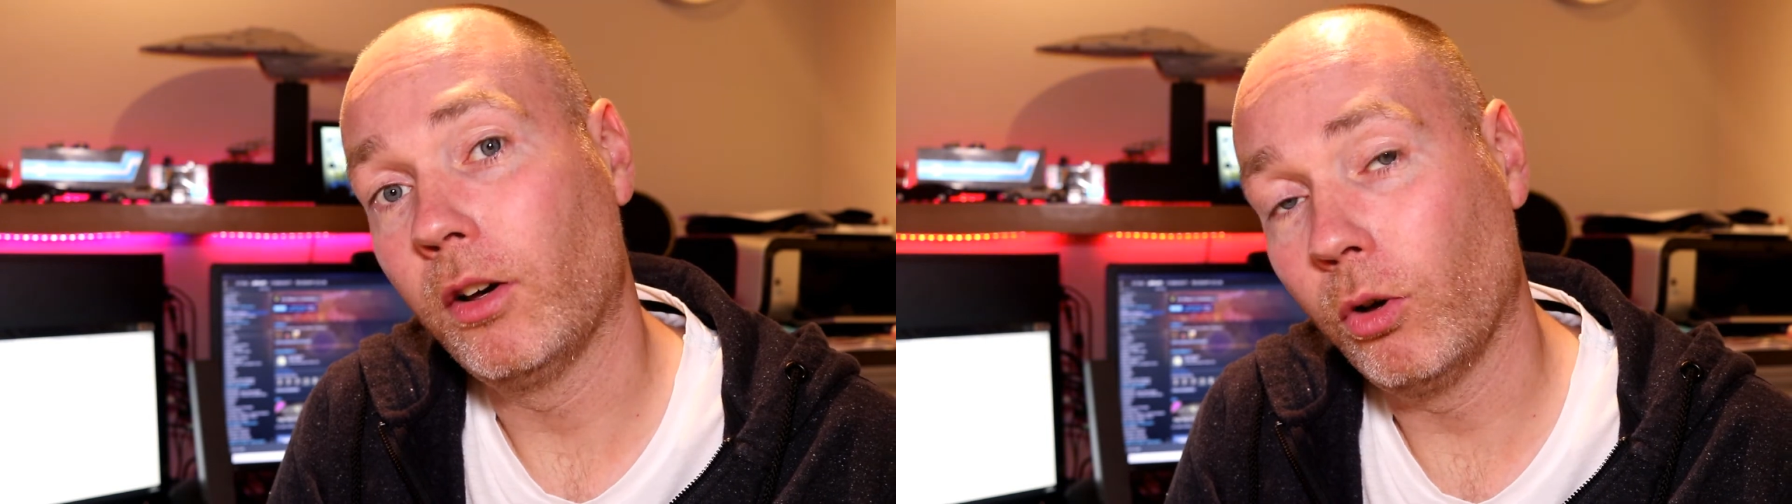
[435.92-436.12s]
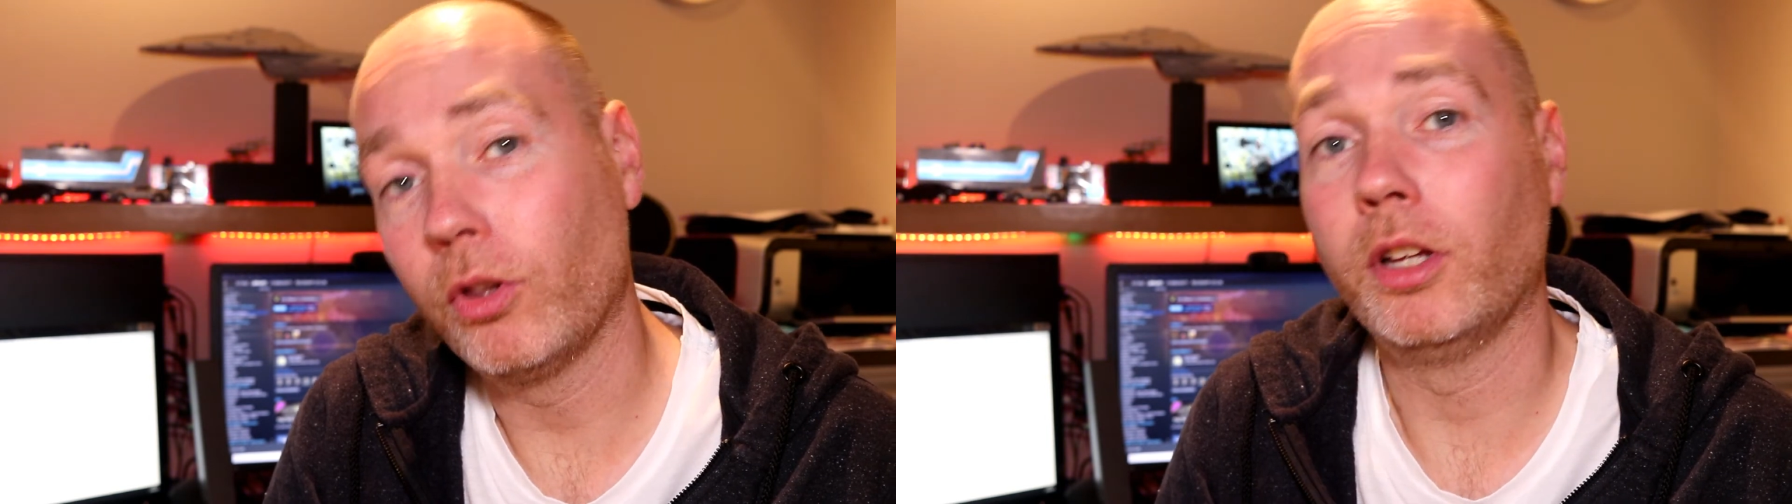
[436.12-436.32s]

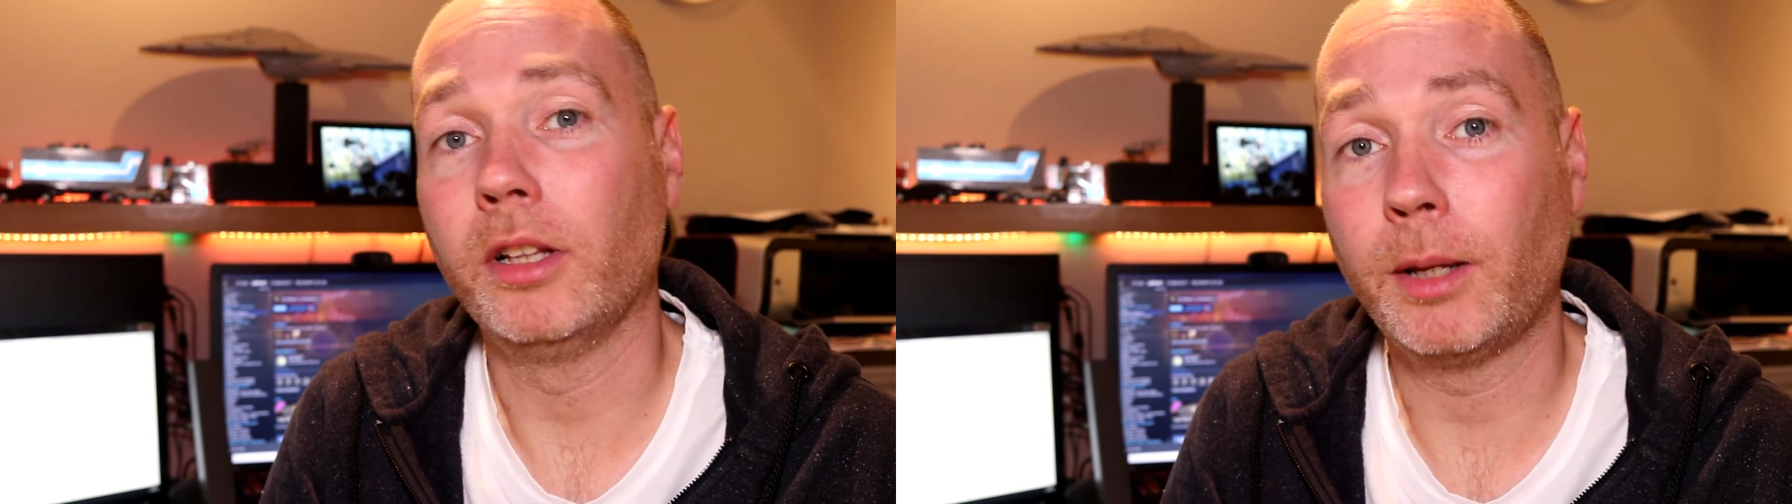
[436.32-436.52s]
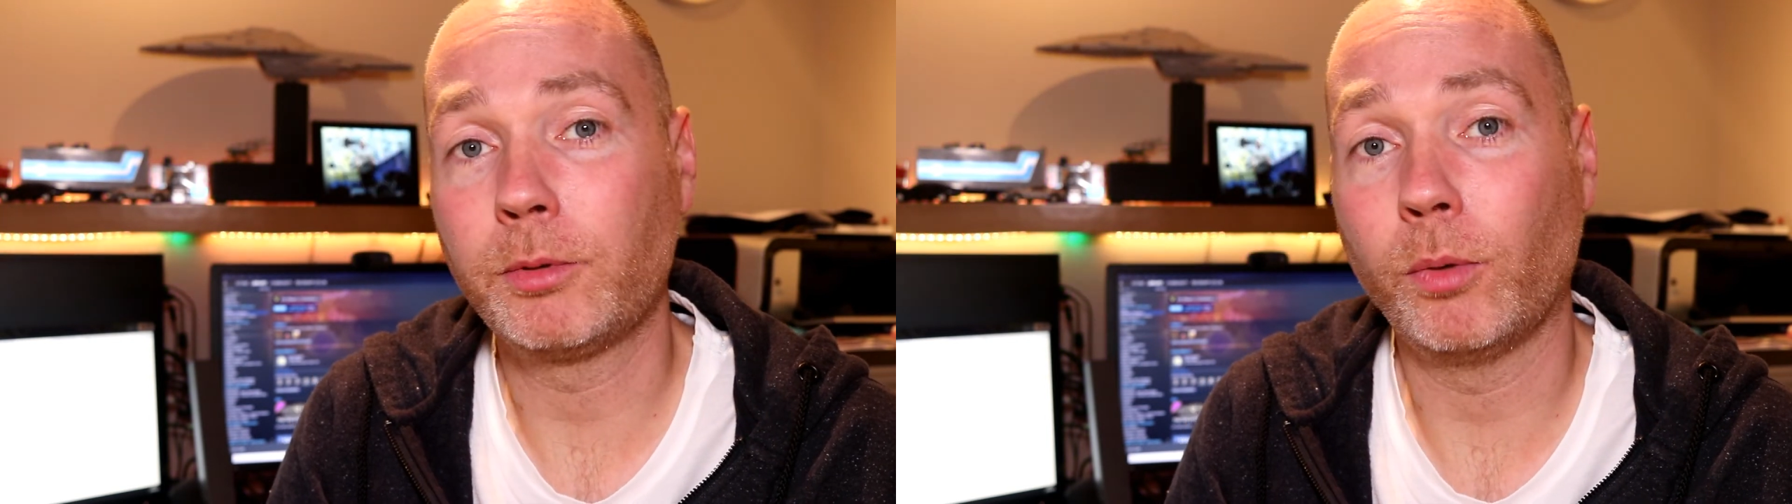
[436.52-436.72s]
other
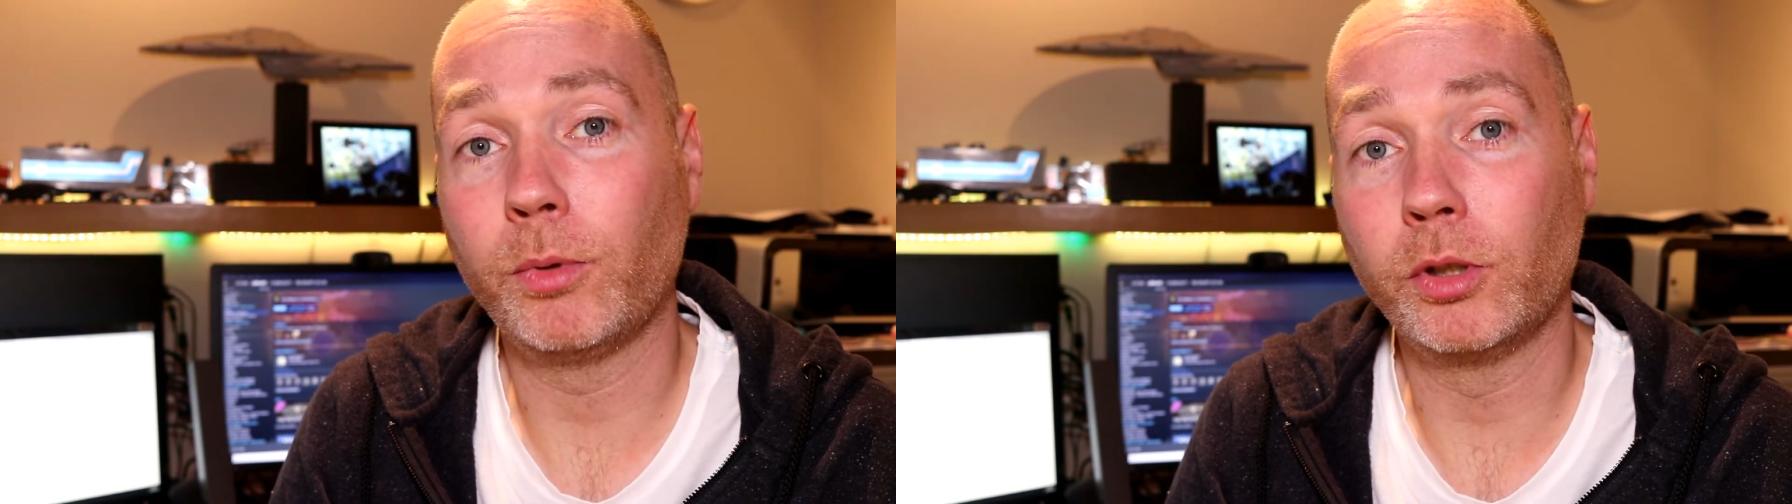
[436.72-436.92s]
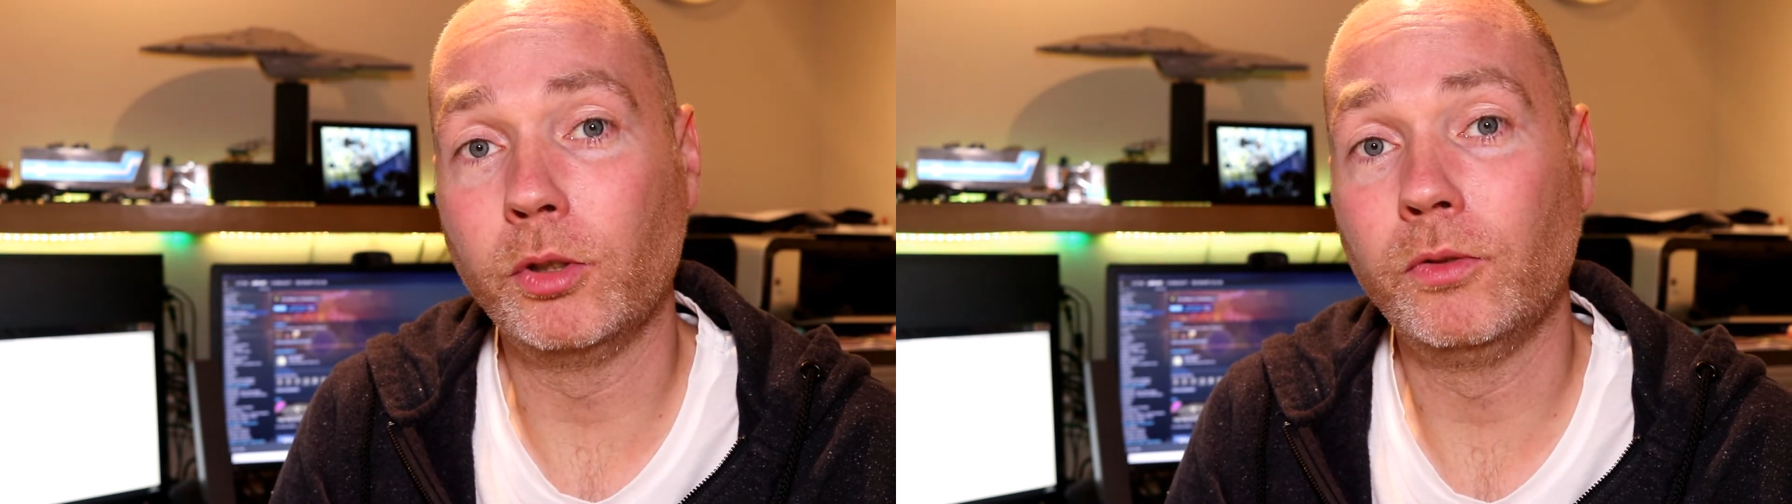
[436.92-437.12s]

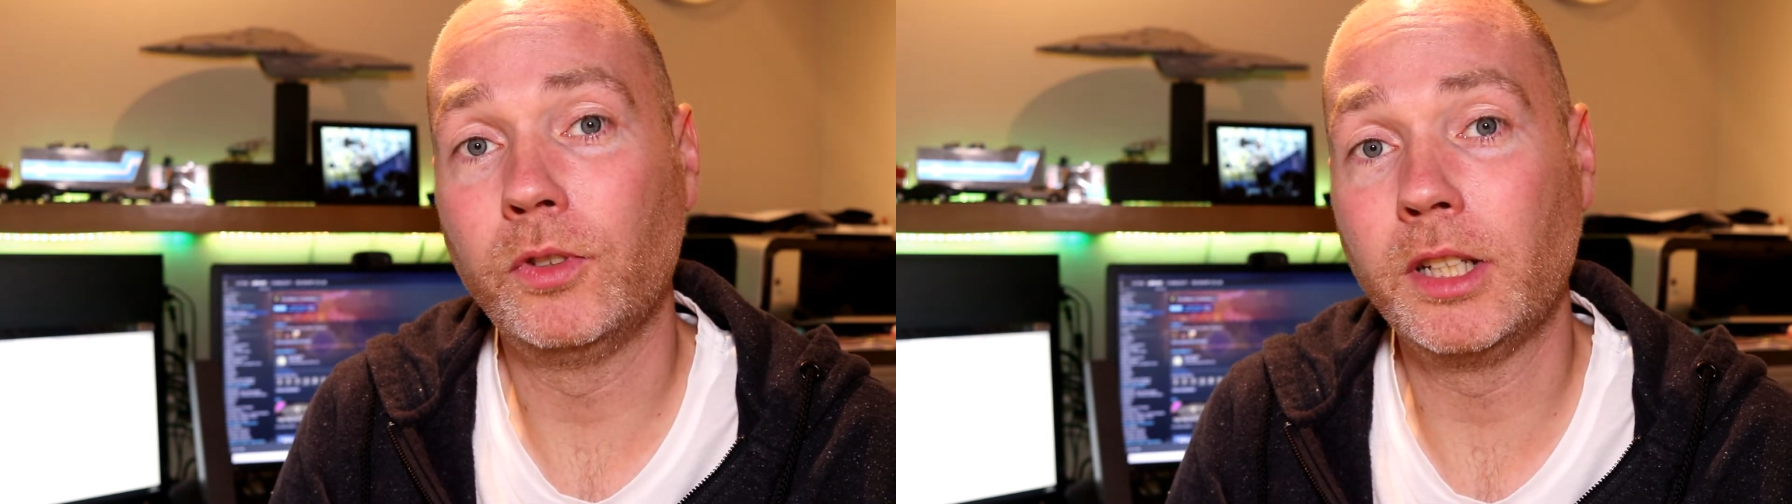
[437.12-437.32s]
laptop that you've